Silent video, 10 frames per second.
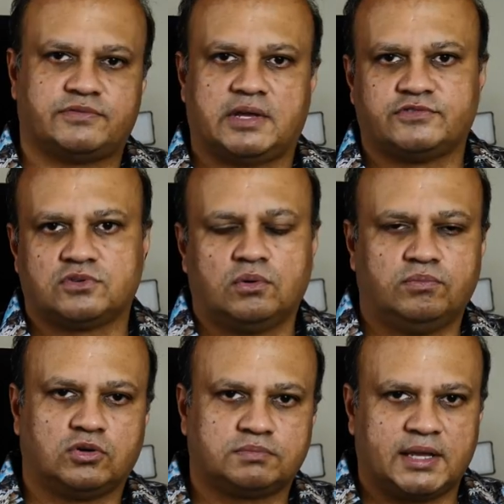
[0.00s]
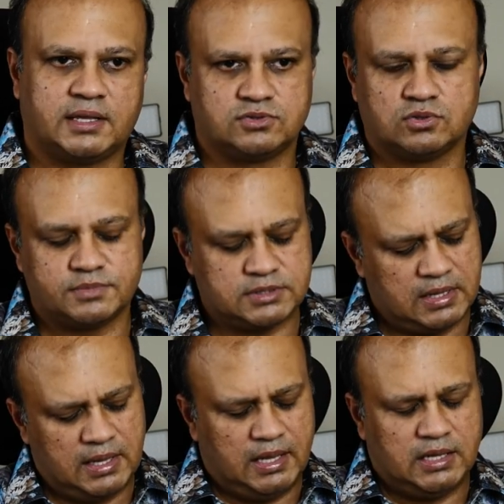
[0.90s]
I've sold both my zooms.
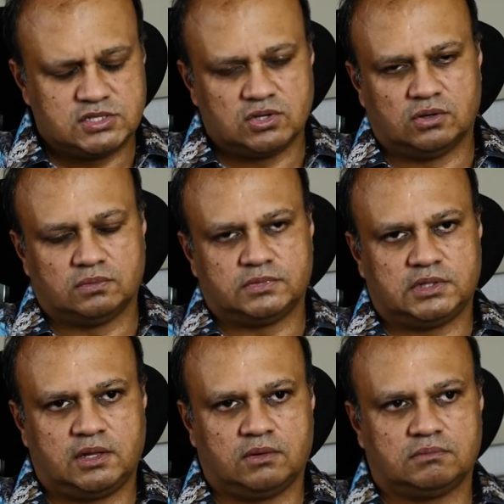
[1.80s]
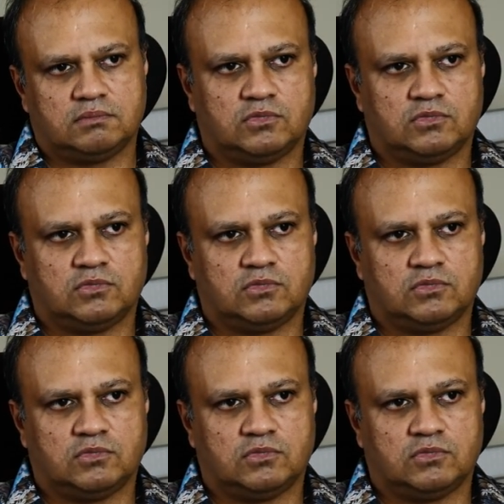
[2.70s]
So the